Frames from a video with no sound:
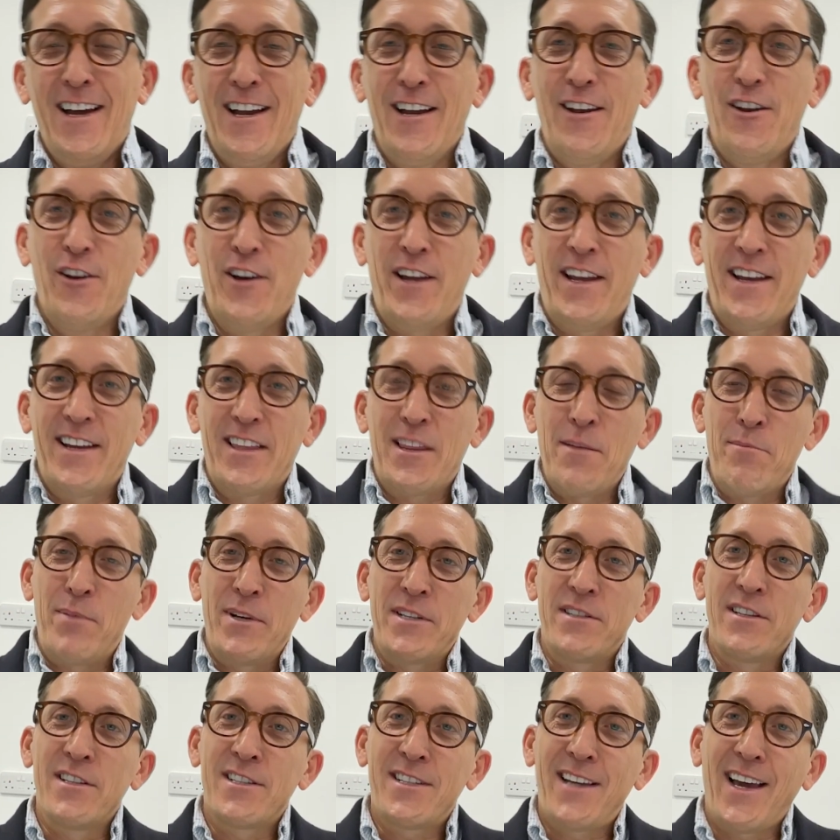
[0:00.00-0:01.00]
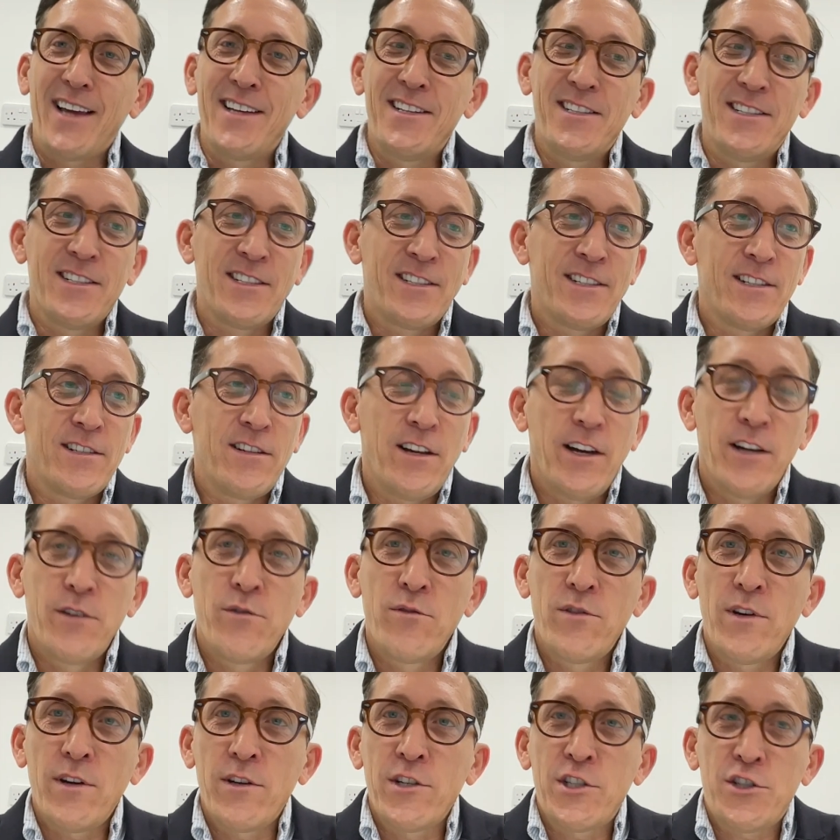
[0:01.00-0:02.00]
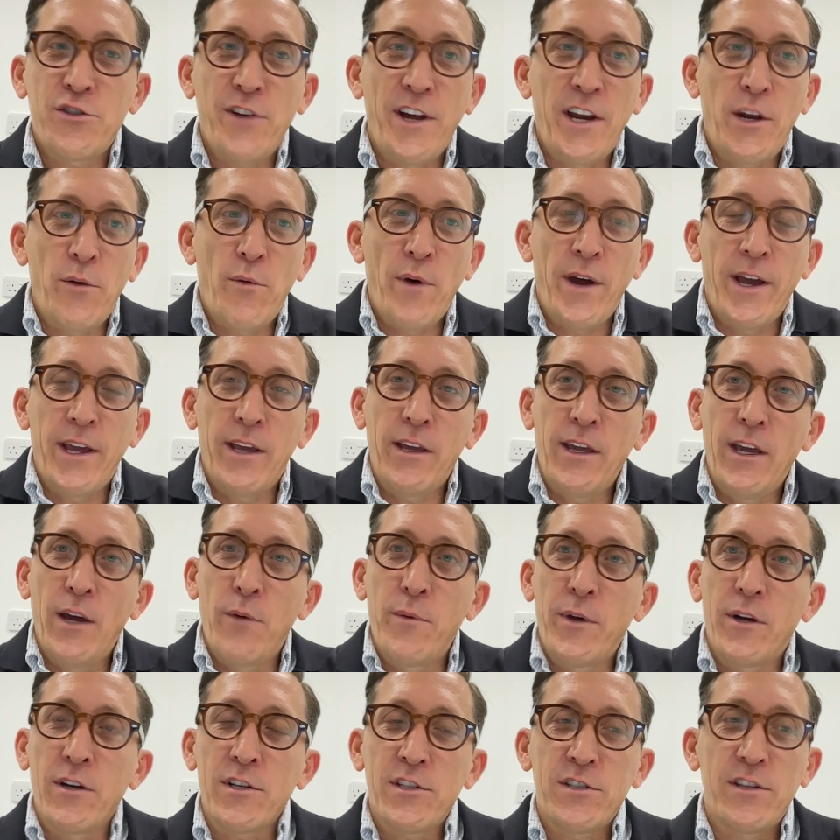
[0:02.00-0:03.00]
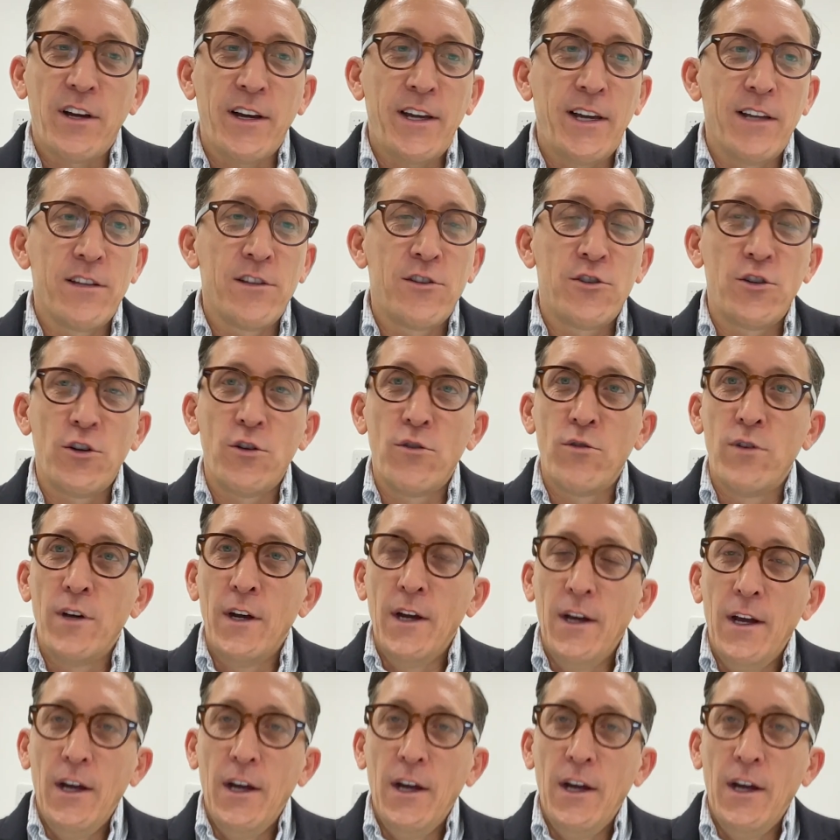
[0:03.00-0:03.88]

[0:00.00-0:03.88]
looking at the business cases, and straight away, we got stuck into